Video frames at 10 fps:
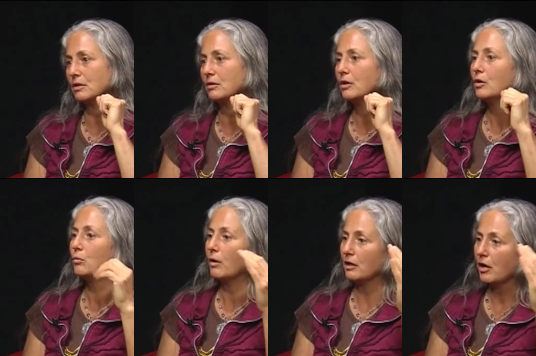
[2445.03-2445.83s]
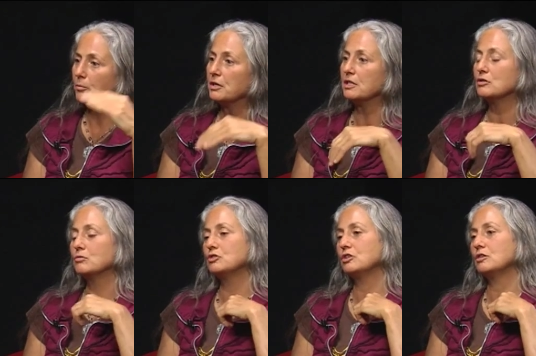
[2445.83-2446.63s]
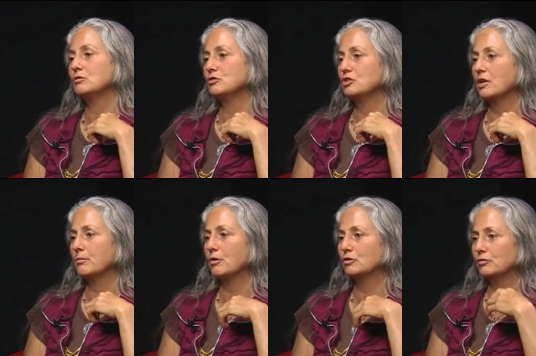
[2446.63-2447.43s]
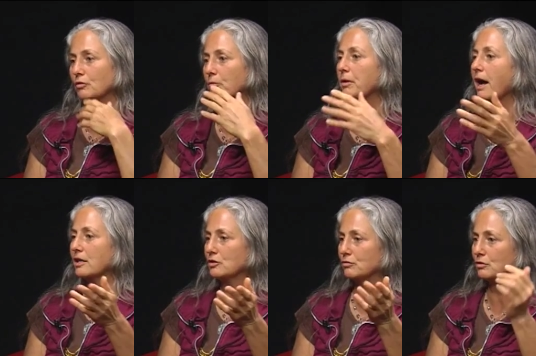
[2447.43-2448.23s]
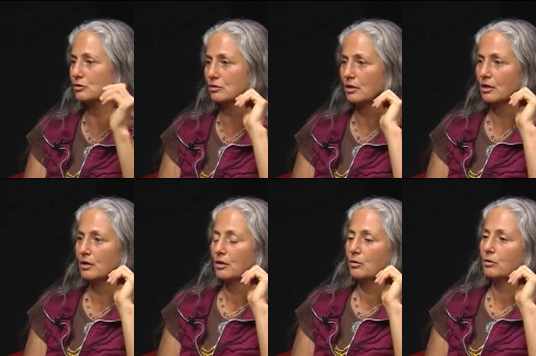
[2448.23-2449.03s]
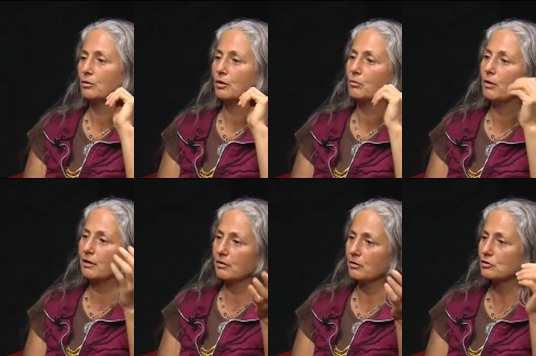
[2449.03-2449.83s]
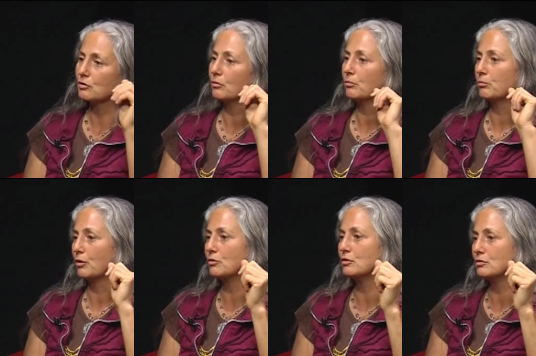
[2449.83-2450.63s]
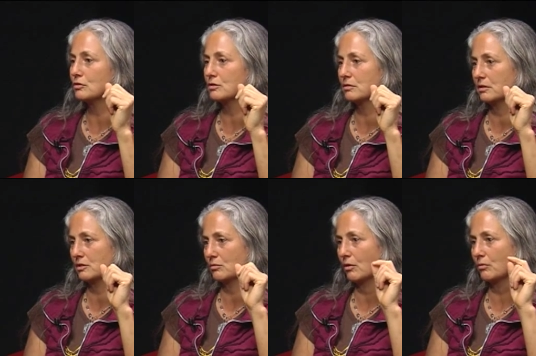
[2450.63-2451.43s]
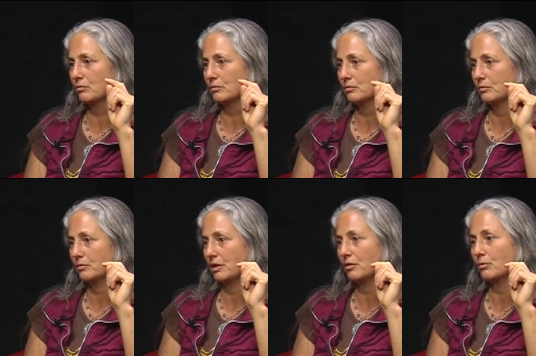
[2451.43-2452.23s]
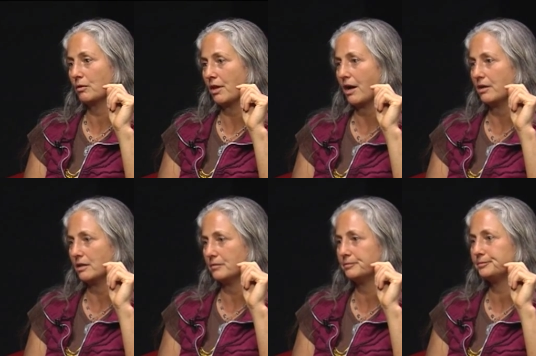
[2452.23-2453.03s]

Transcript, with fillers: and what companies use GMOs for packaged foods. We know what certain produce is grown with or without it.